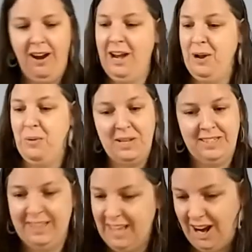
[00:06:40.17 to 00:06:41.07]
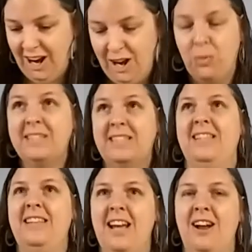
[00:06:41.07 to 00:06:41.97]
And it wasn't there. It
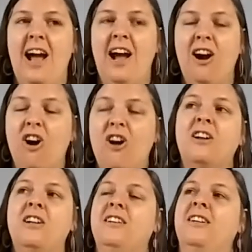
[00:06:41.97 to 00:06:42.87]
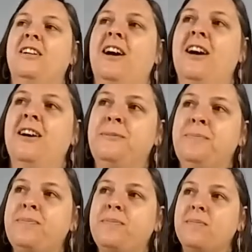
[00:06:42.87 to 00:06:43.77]
wasn't there at all.
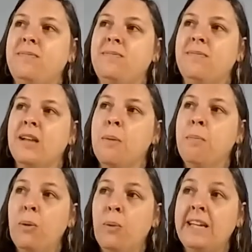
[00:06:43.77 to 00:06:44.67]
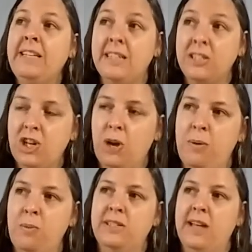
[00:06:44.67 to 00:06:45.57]
But what he did show
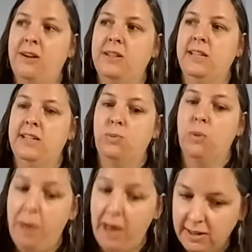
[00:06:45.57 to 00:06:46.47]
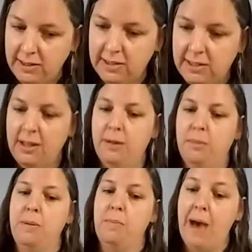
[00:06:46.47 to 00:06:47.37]
me was how it says, repent,
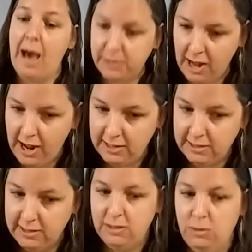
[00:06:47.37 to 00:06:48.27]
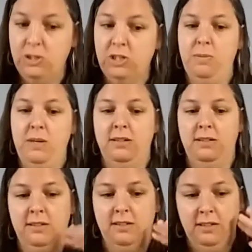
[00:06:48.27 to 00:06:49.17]
be baptized, which
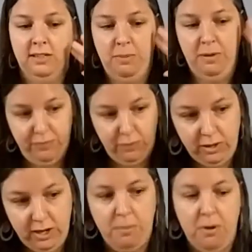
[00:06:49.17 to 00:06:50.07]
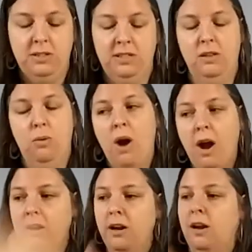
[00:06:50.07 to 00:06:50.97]
means to be fully immersed in the
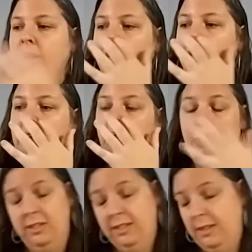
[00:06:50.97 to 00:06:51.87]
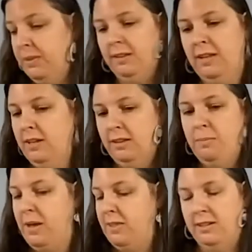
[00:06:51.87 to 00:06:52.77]
water, which is something that the
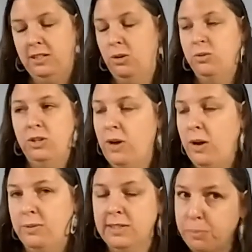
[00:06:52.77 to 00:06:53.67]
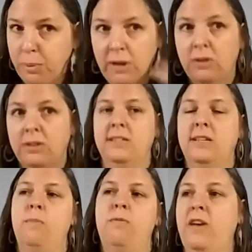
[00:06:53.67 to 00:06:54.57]
Methodists don't do. I was sprinkled as an
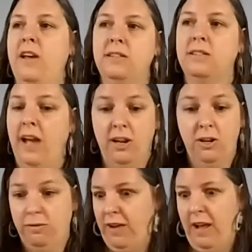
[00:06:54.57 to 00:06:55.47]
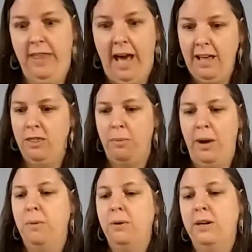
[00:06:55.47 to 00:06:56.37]
infant. I couldn't find that in the
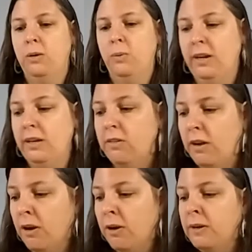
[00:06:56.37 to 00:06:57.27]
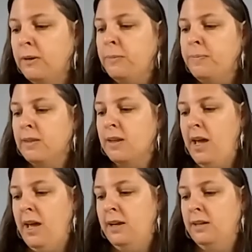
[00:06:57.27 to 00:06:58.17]
Bible anywhere either.
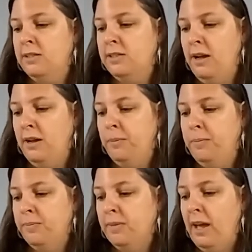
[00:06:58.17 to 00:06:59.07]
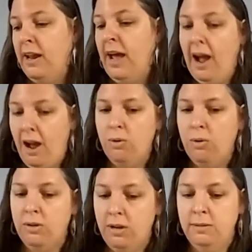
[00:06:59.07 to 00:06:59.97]
And
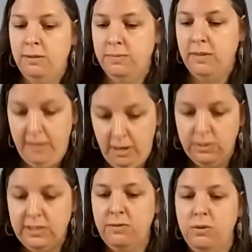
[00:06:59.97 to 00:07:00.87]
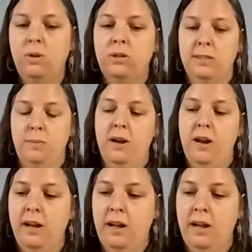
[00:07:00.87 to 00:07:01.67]
how, and then received the Holy Spirit.